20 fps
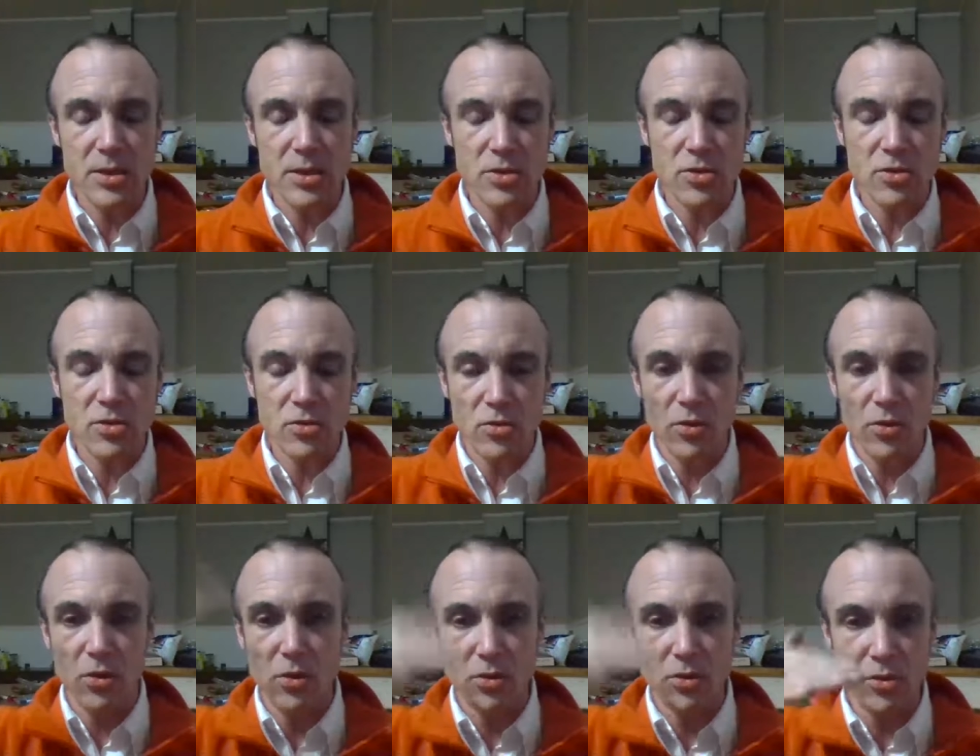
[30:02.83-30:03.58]

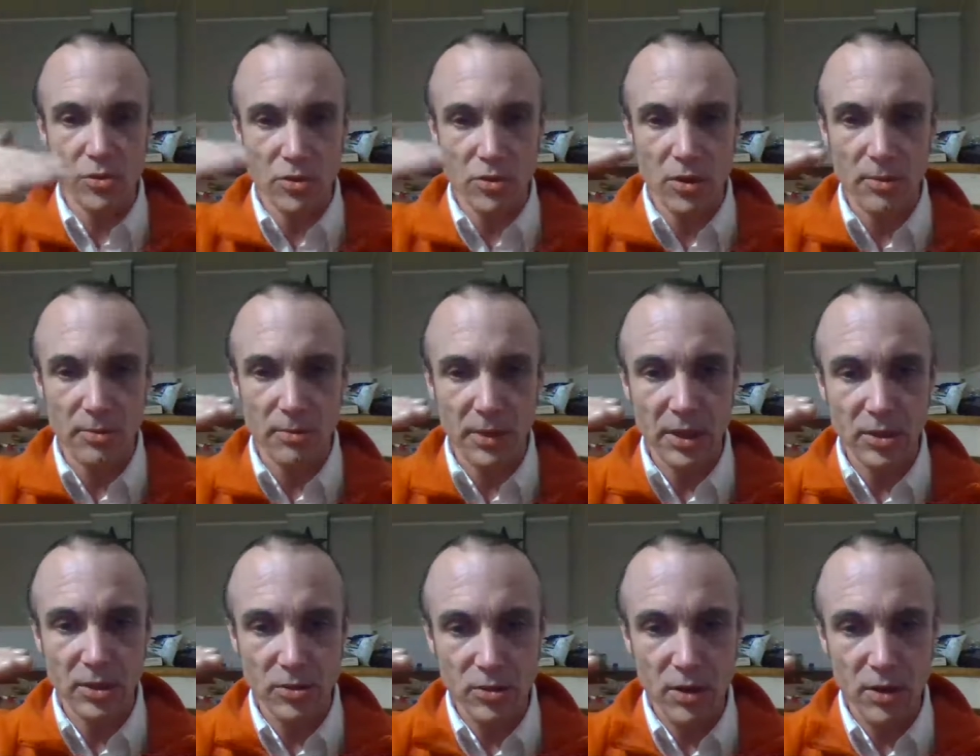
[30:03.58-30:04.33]
Scrolls
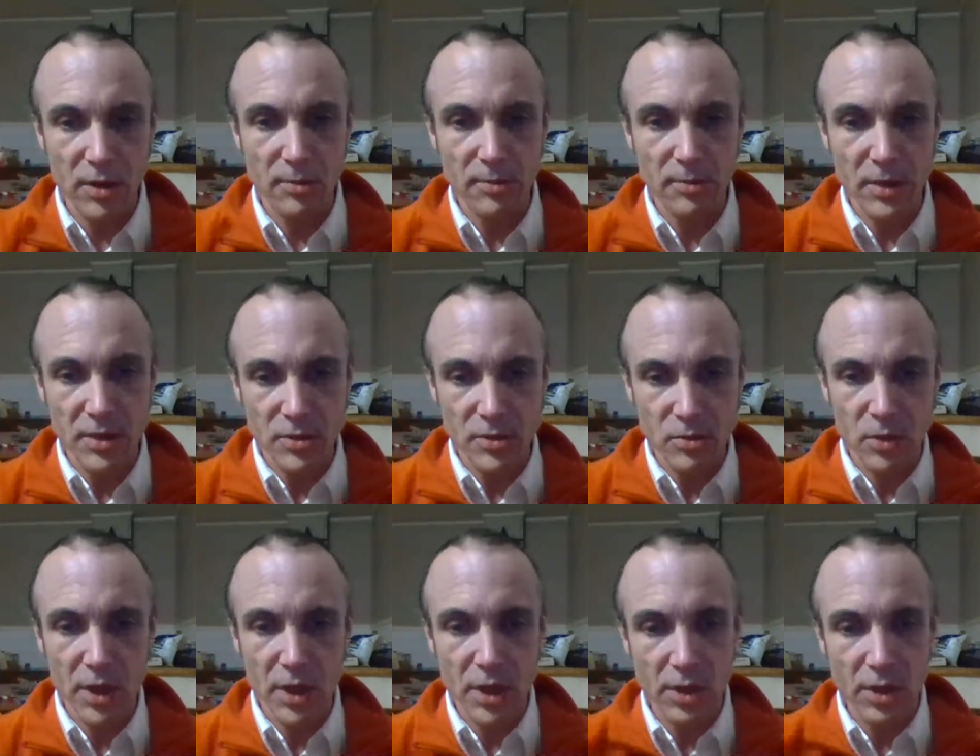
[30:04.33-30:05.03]
trumping Trump is why